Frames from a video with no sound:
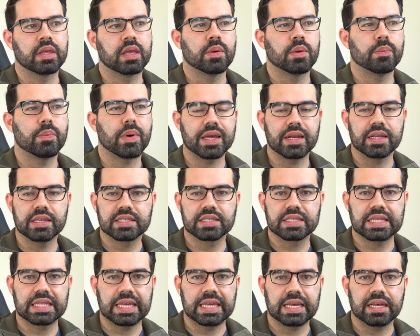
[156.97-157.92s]
Binance
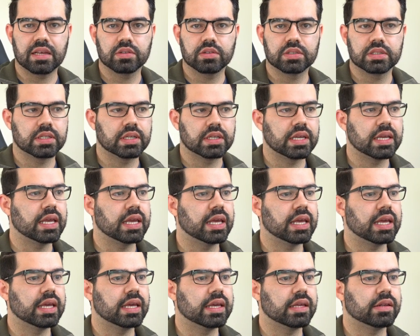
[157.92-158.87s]
Cloud
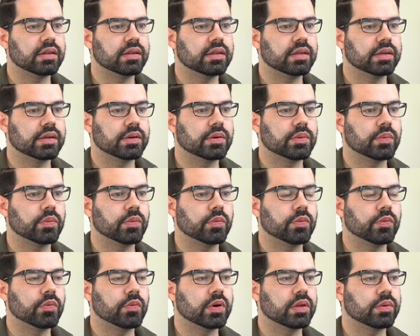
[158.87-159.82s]
and
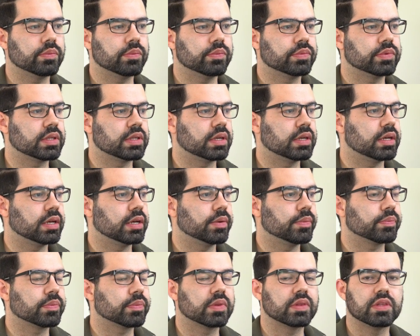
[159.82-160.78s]
with
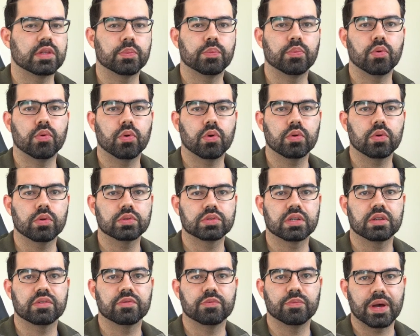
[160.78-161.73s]
the
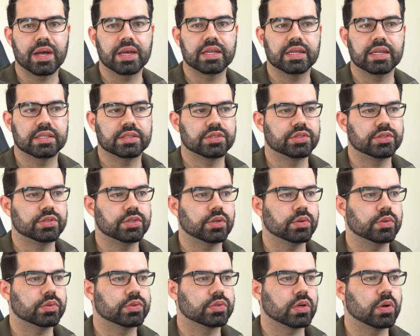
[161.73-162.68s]
pools of Binance
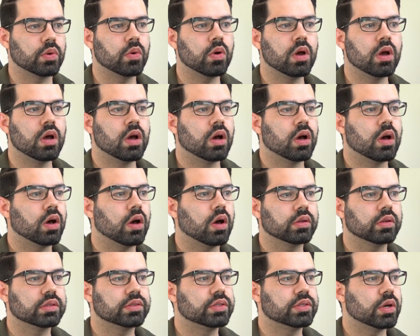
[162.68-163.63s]
too. So
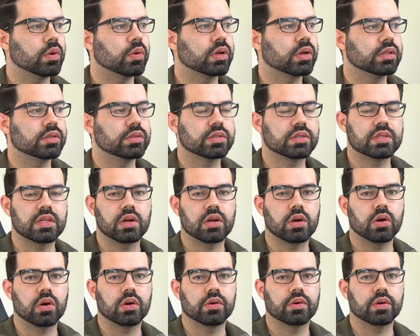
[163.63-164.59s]
all the tokens that
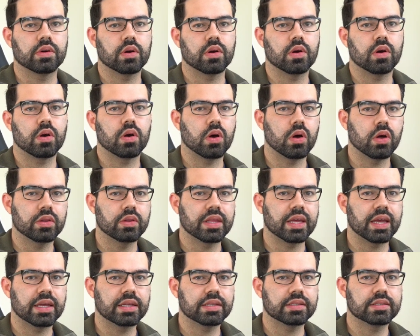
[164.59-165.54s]
are on
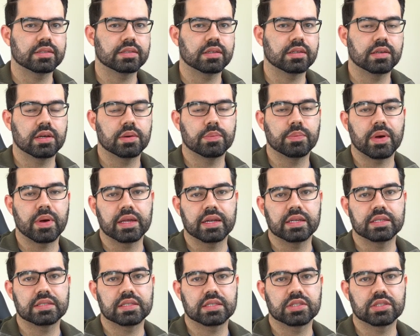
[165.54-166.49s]
that
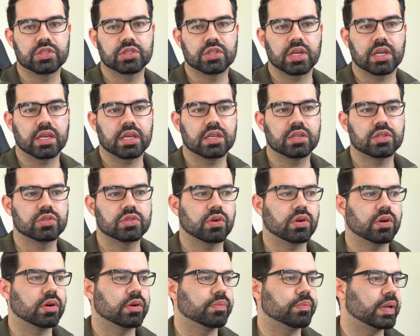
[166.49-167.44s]
Binance exchange
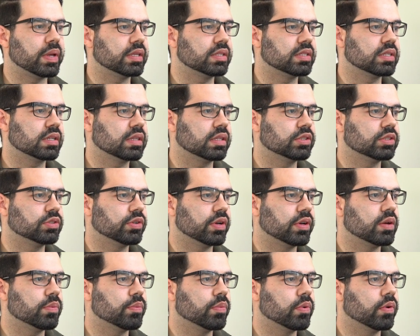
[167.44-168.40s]
are basically
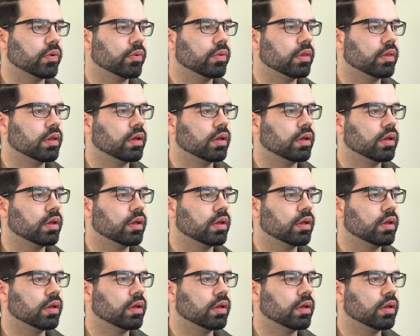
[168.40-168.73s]
tradable